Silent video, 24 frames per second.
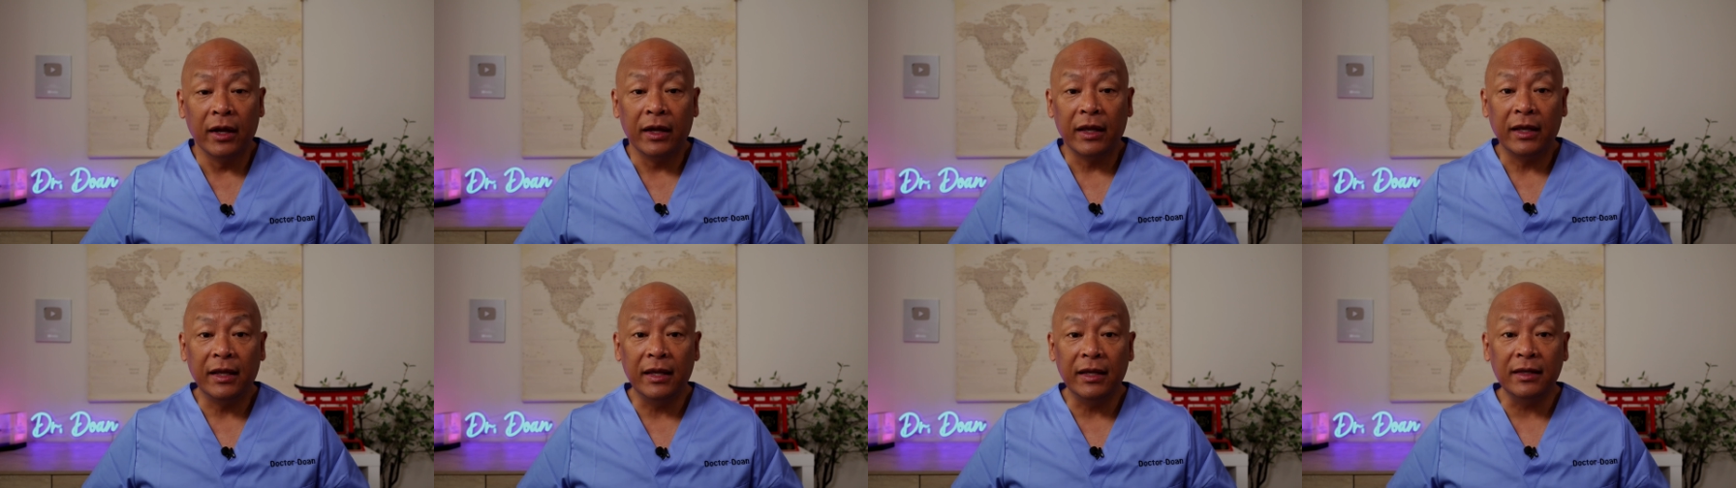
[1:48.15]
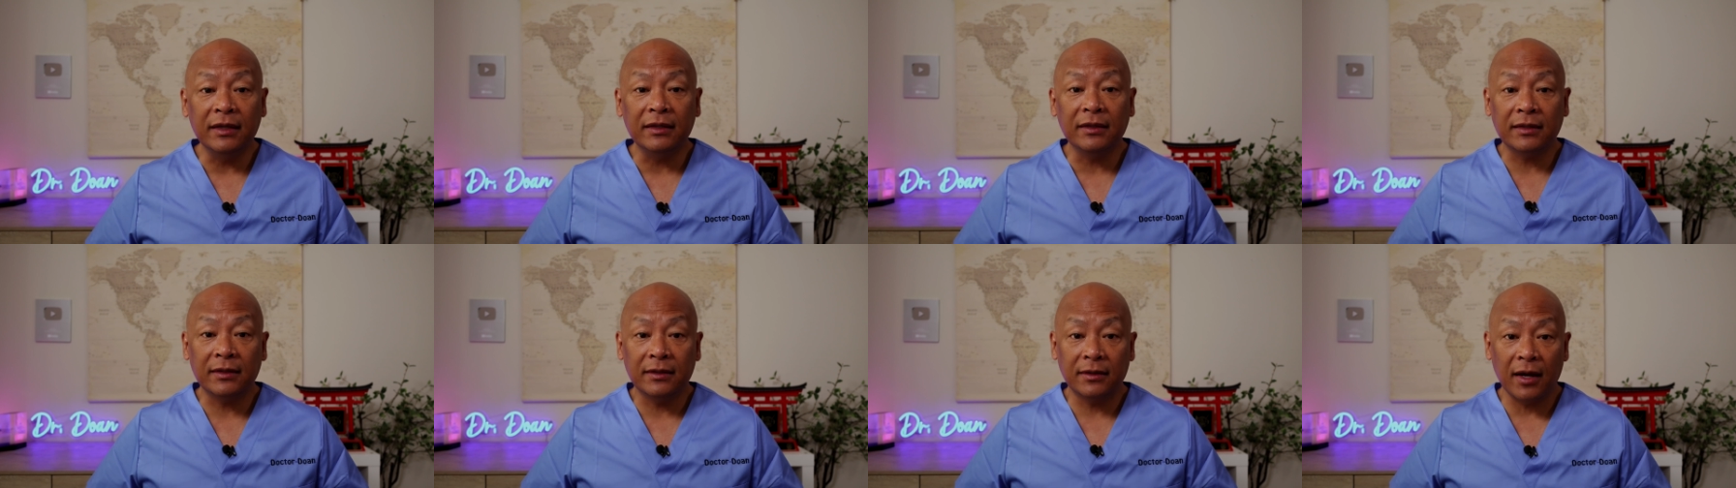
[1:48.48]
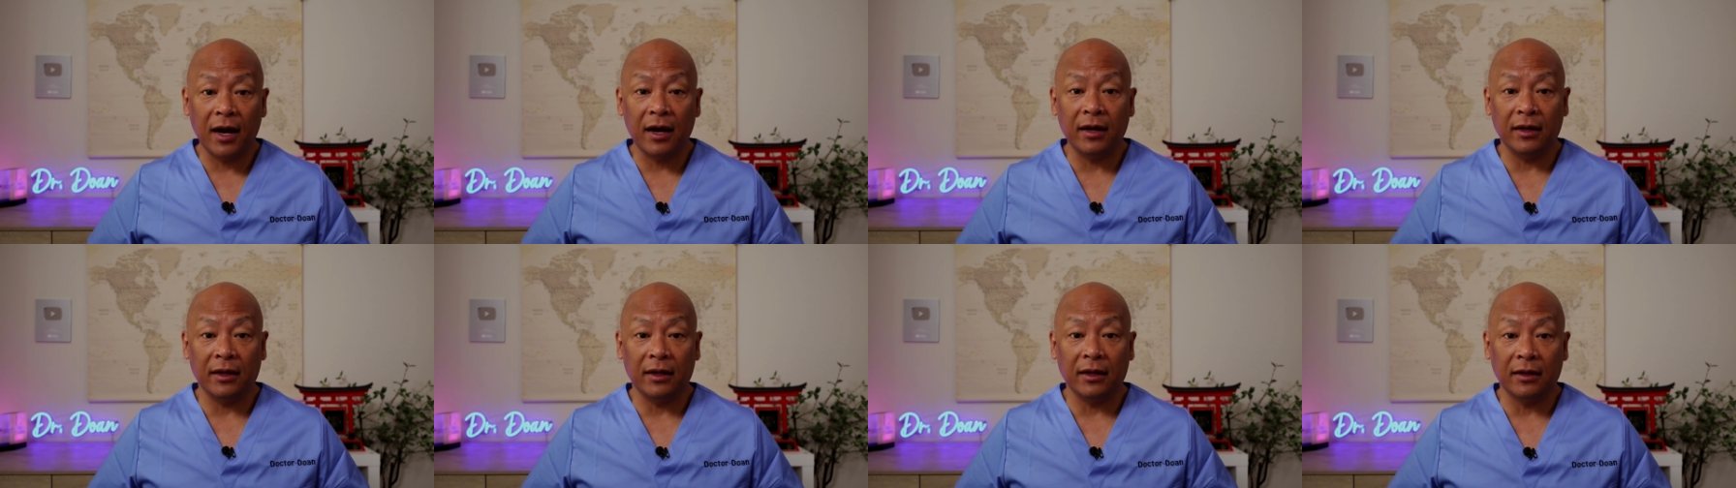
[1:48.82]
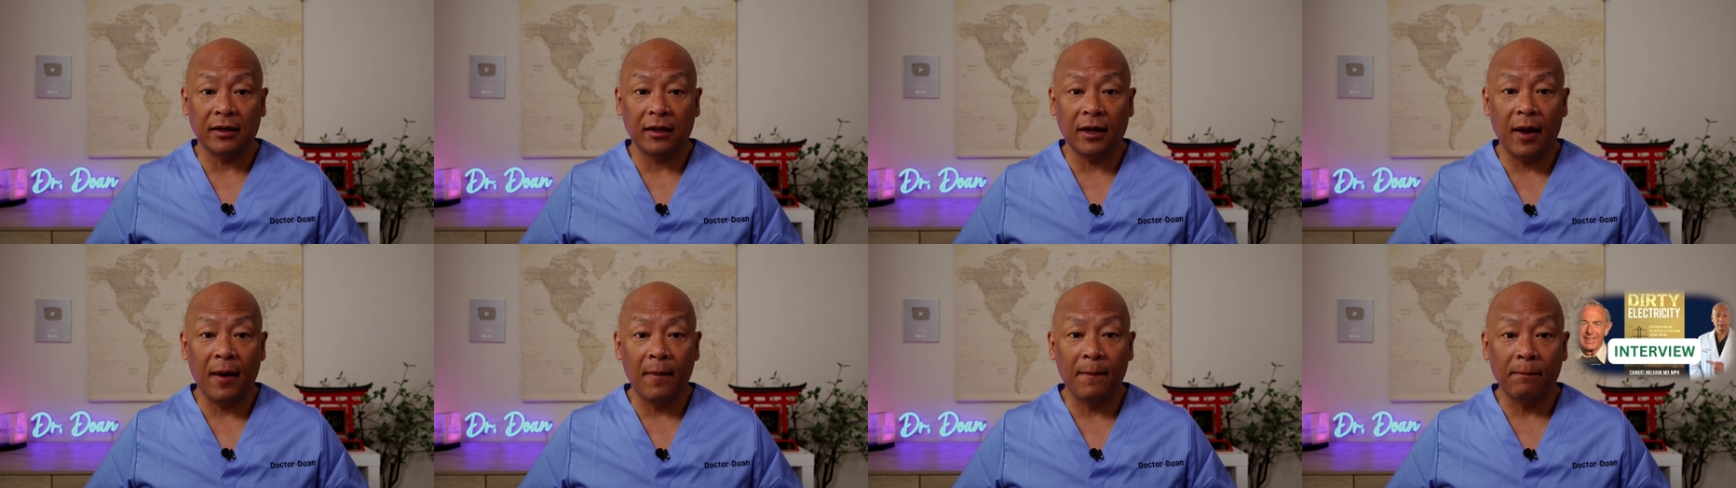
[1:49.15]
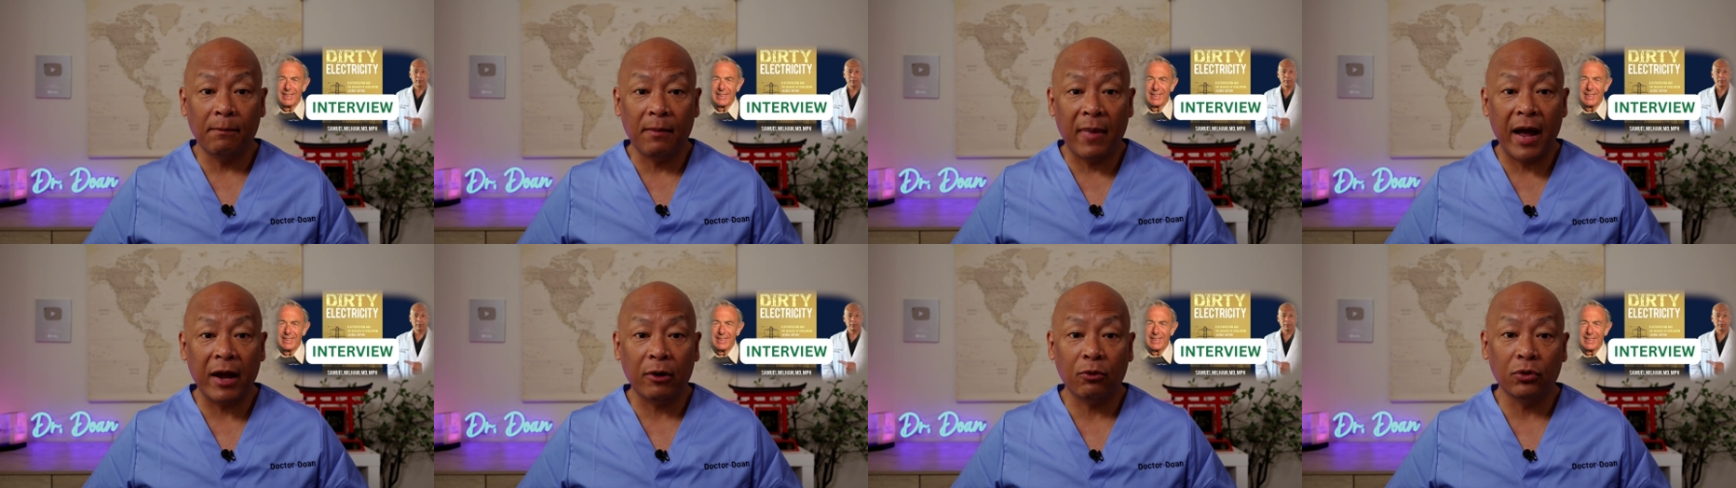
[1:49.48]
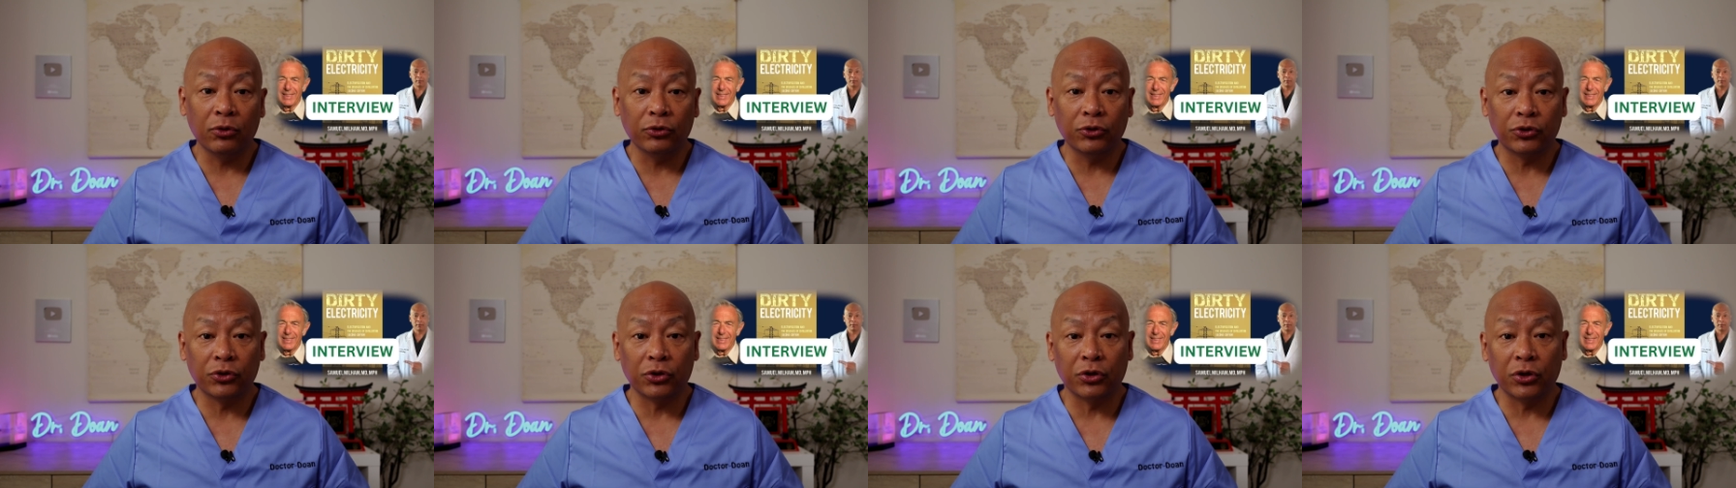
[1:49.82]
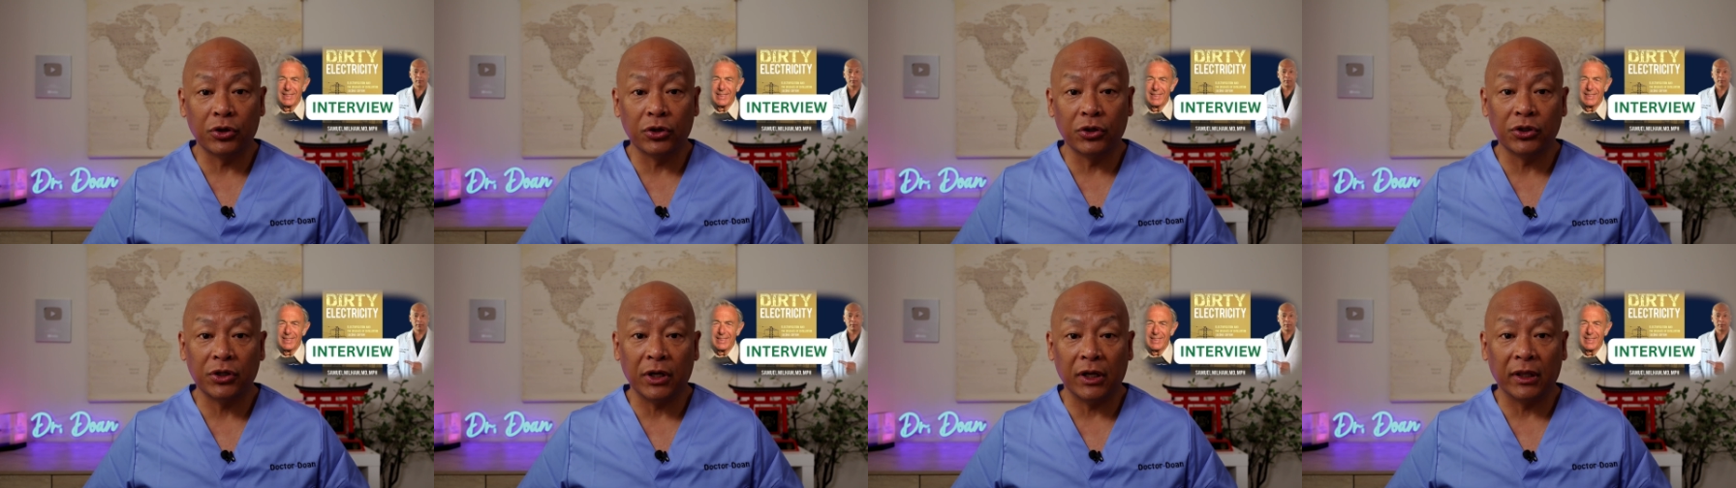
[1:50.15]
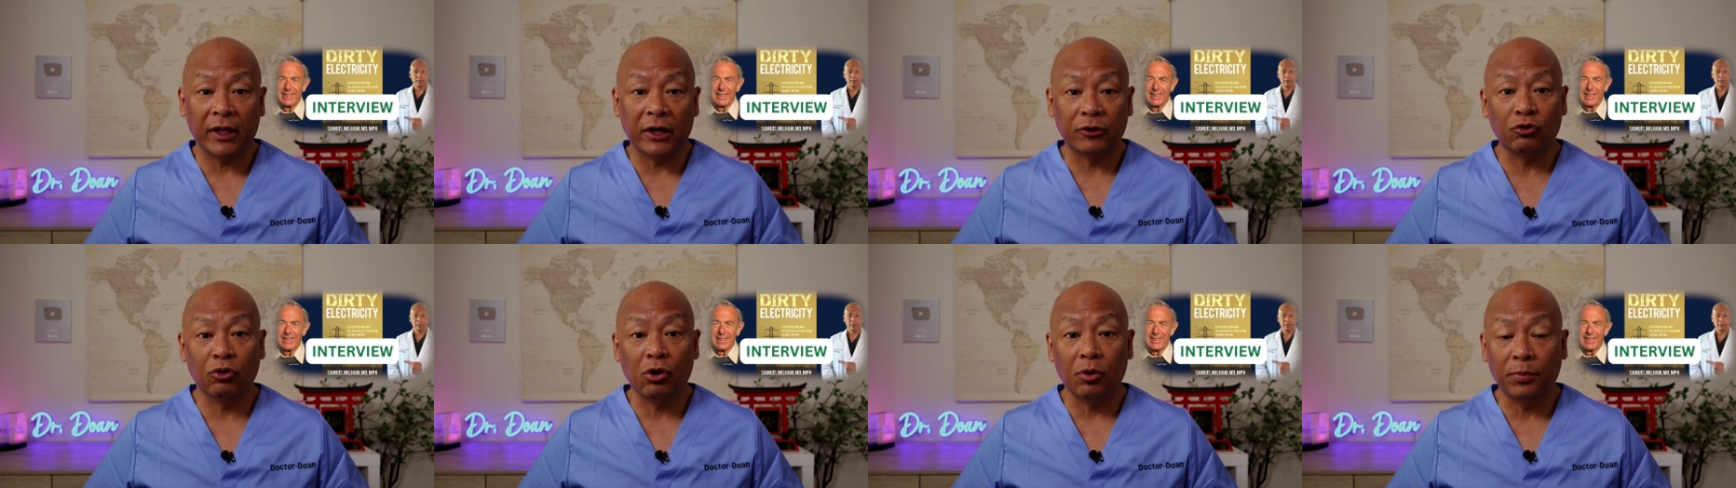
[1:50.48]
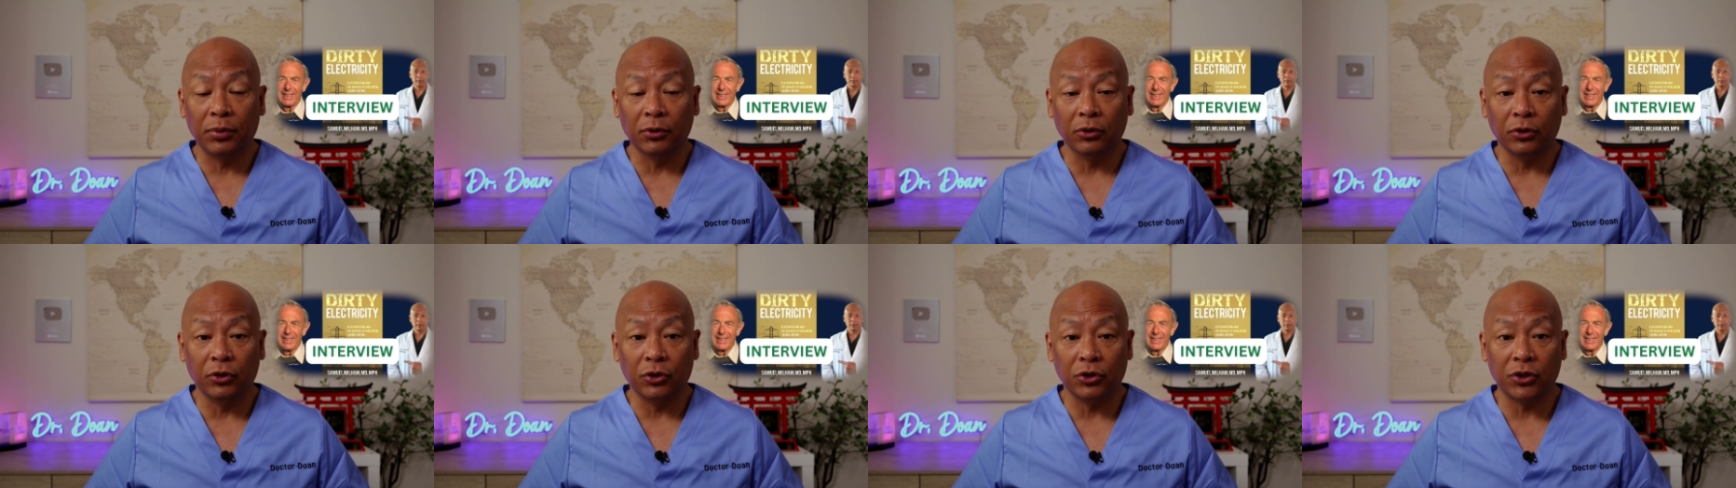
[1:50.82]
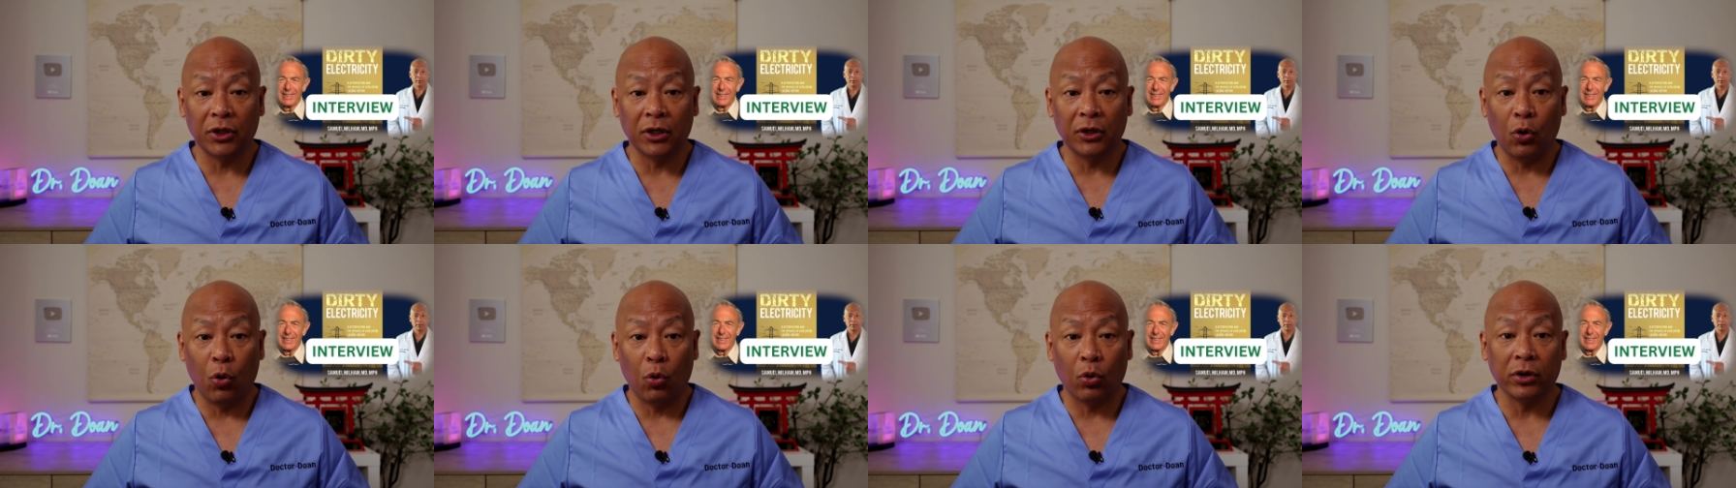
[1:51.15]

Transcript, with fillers: He studied microsurge electrical pollution